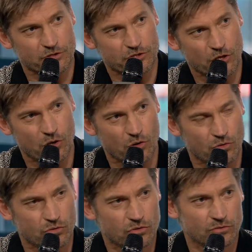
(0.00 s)

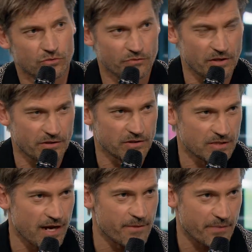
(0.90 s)
show that the
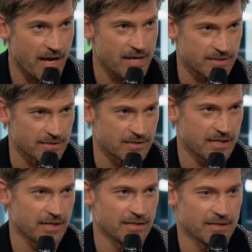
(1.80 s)
time passes,
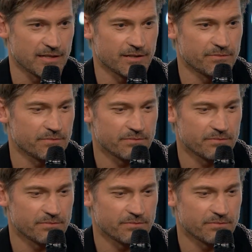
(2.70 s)
and uh,